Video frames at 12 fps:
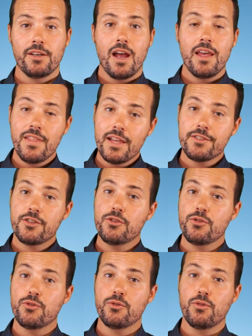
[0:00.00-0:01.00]
and that's to
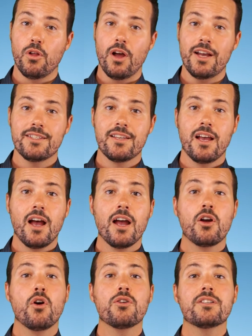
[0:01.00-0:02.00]
utilize a
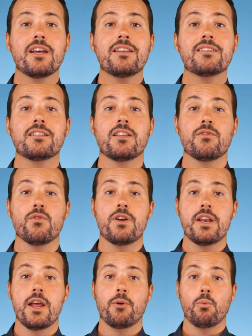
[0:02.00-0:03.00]
content delivery
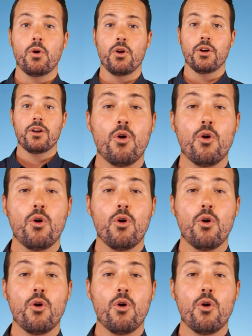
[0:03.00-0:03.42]
network,